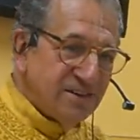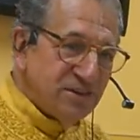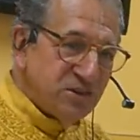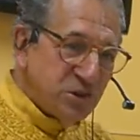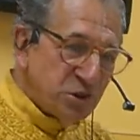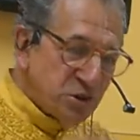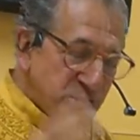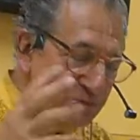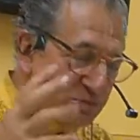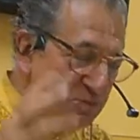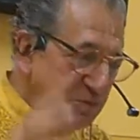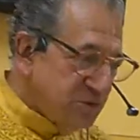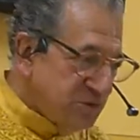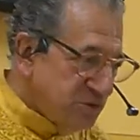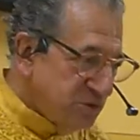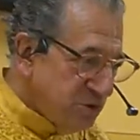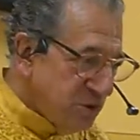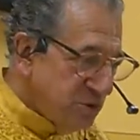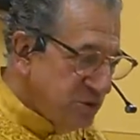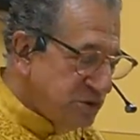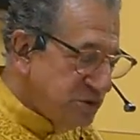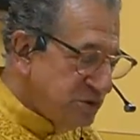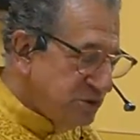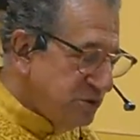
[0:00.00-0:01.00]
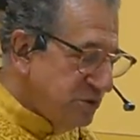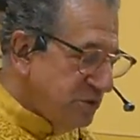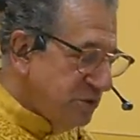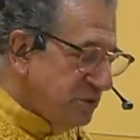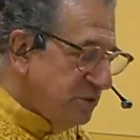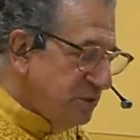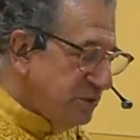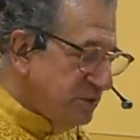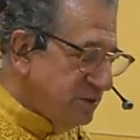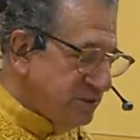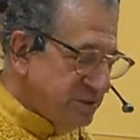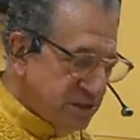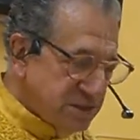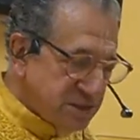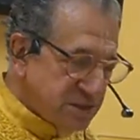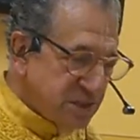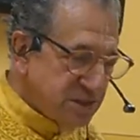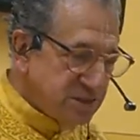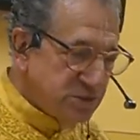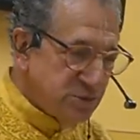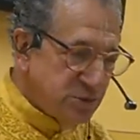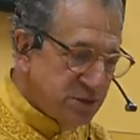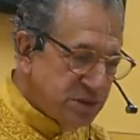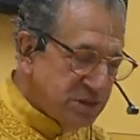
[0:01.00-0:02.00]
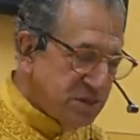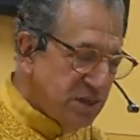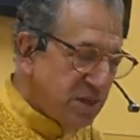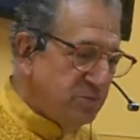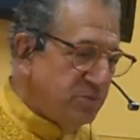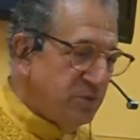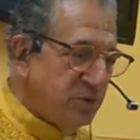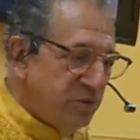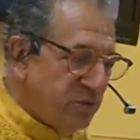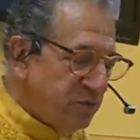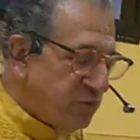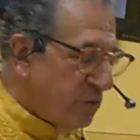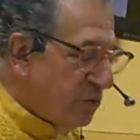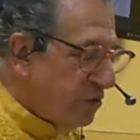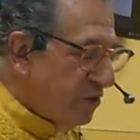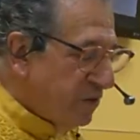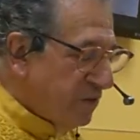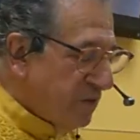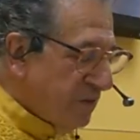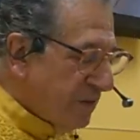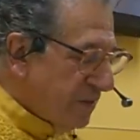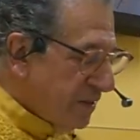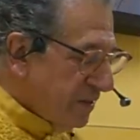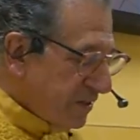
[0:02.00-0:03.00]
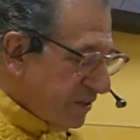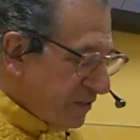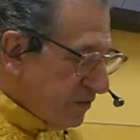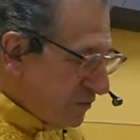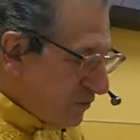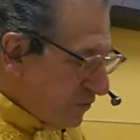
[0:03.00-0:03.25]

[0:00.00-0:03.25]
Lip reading: those, just as we said before,